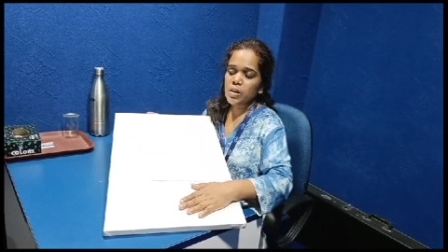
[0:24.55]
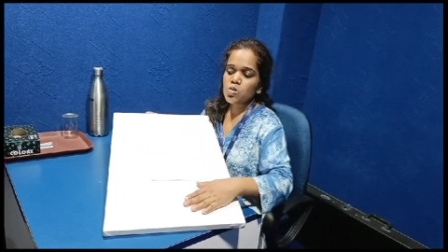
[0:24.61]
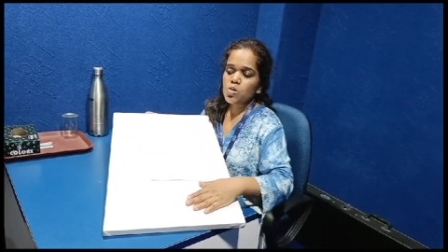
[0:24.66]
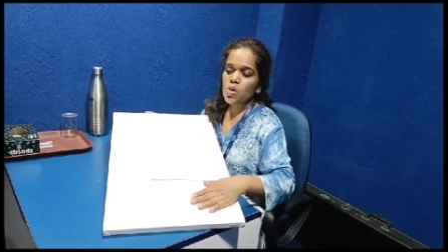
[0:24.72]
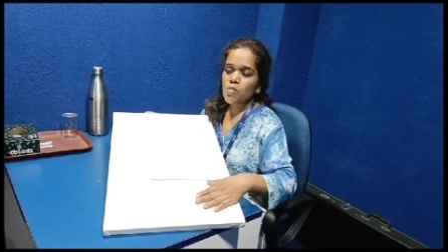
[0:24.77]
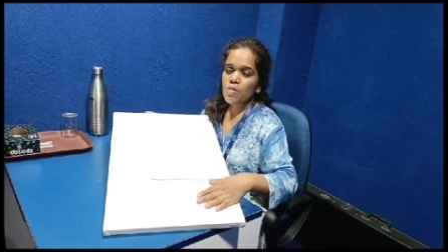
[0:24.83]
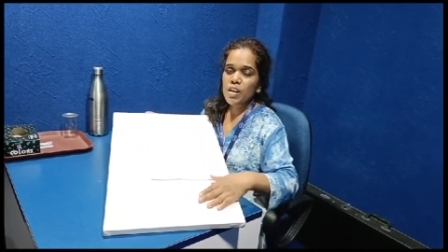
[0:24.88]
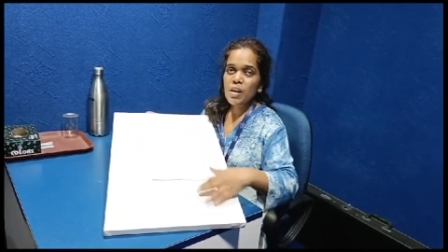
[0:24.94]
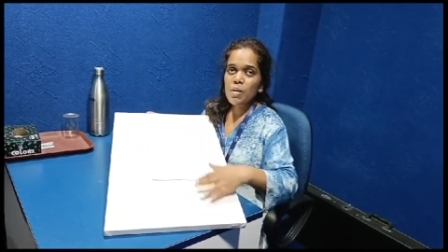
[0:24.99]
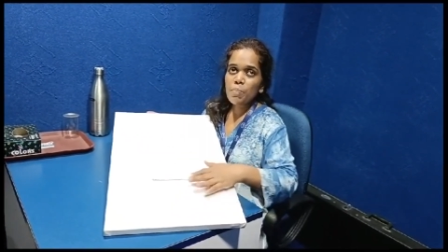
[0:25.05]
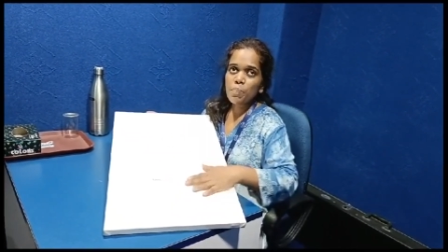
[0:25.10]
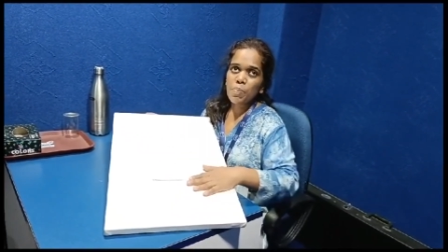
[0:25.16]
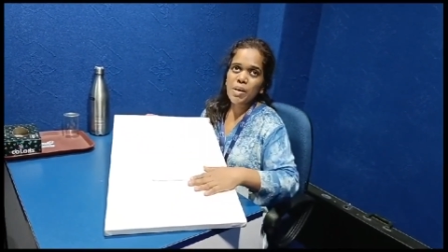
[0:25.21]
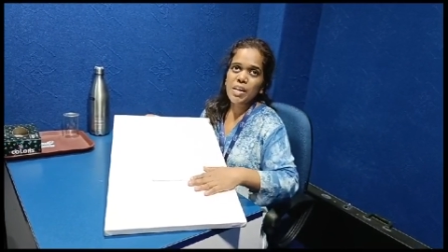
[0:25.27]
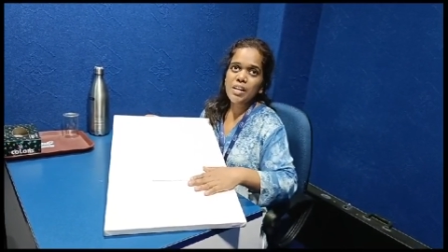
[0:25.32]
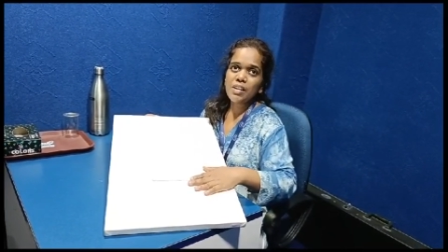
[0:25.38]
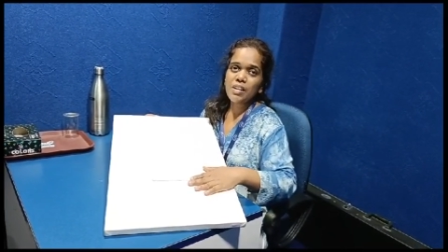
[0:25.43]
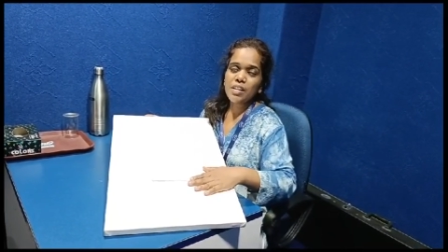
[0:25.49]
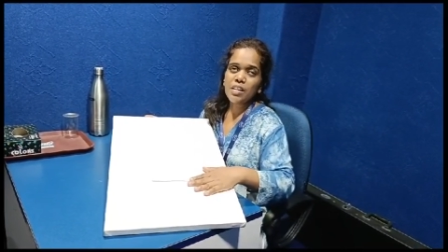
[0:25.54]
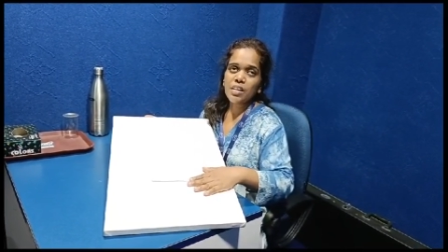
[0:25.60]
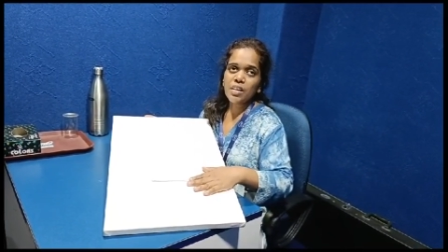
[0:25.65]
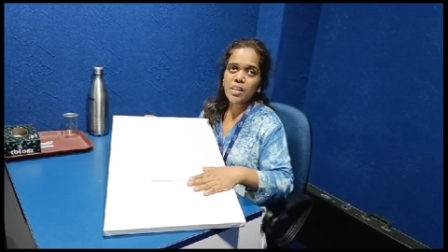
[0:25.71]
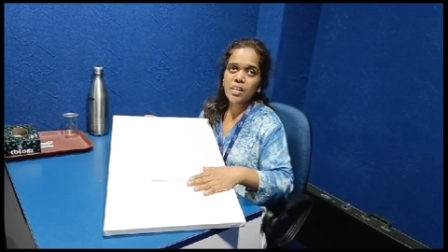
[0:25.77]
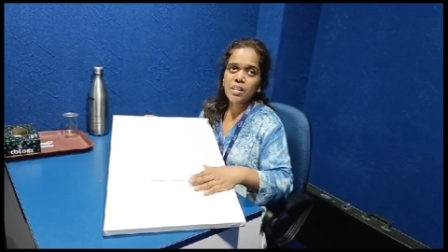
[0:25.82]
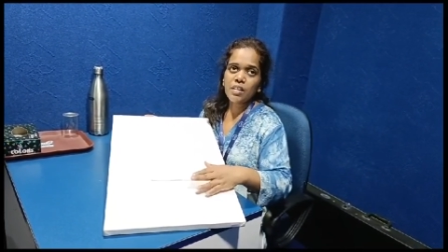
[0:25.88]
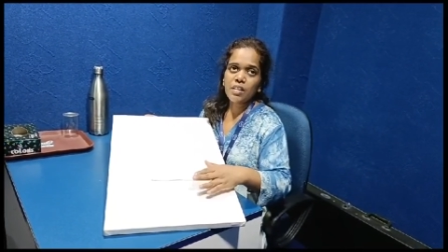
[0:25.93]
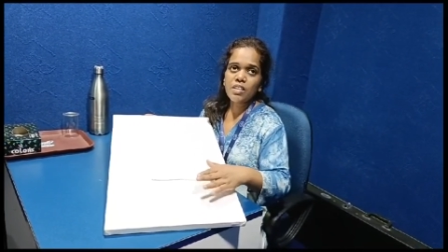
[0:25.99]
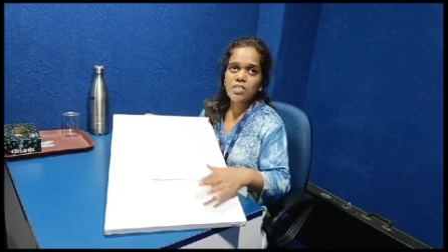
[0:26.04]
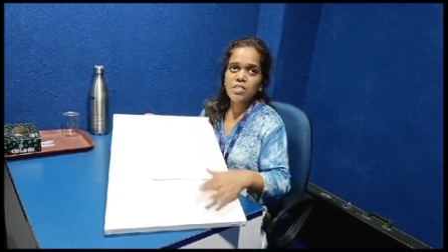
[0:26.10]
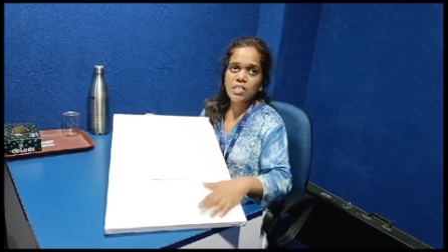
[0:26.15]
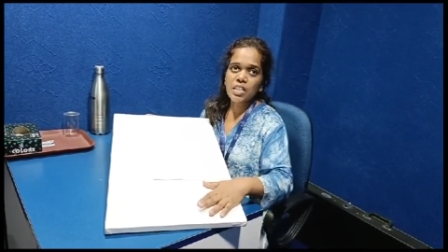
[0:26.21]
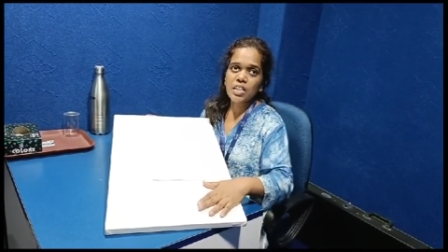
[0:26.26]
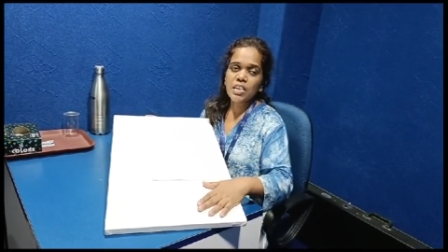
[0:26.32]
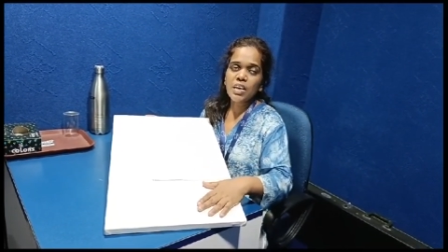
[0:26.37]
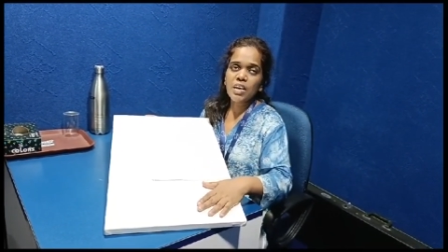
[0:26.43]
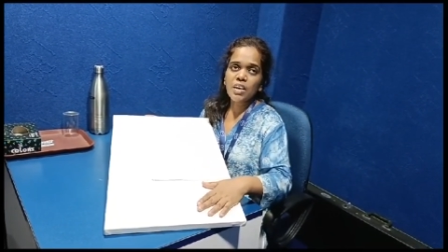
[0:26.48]
So when I'm painting it the
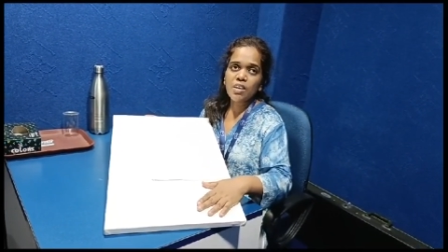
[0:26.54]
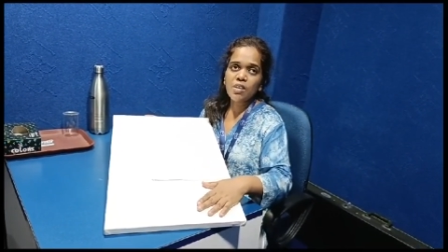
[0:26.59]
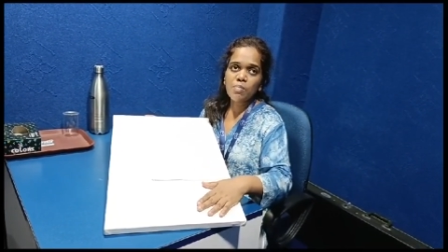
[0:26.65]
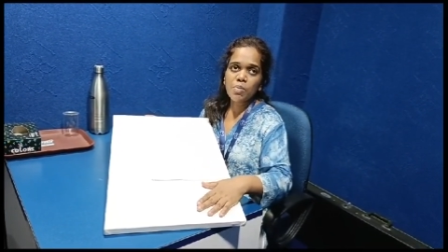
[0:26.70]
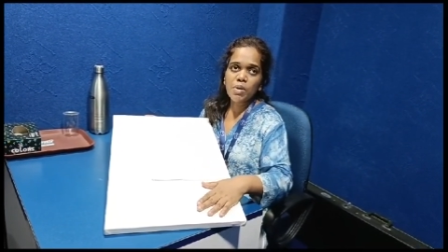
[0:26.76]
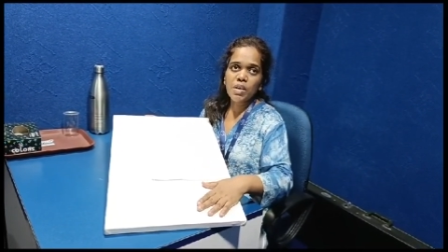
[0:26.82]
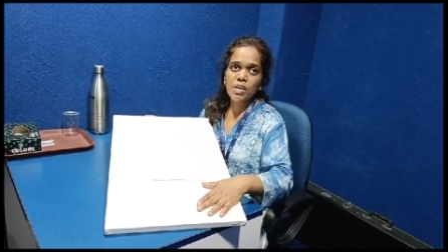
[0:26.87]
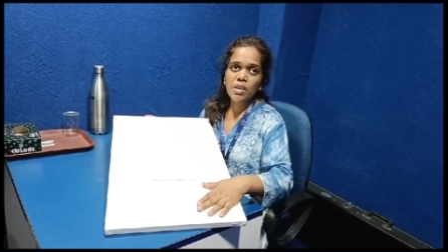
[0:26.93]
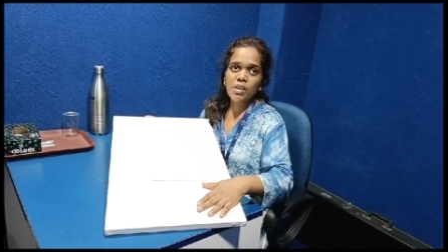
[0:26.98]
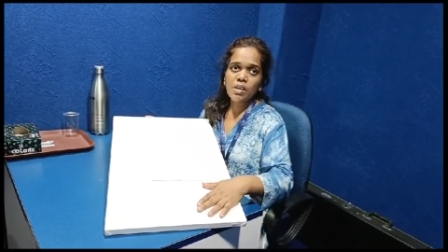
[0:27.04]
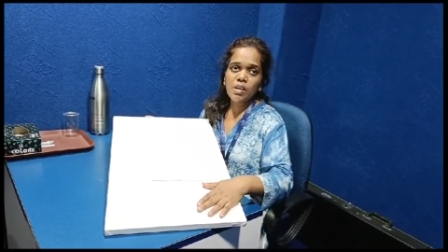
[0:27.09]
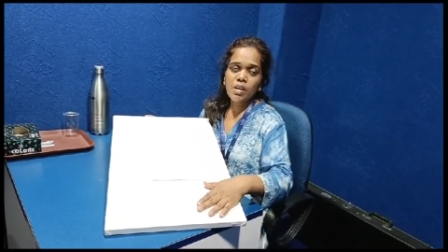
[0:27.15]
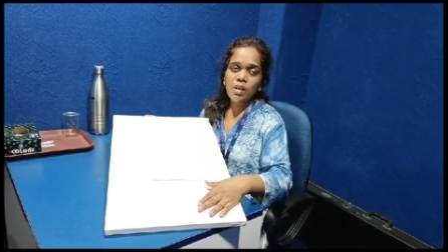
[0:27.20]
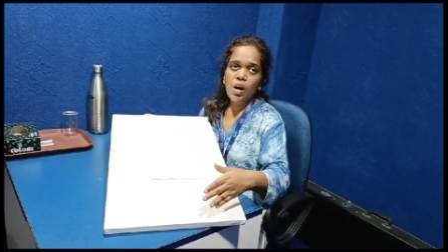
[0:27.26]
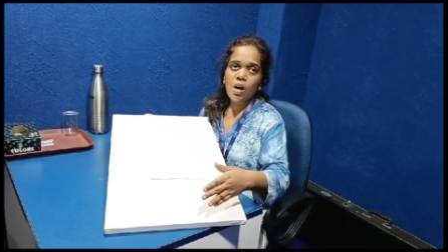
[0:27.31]
sea color may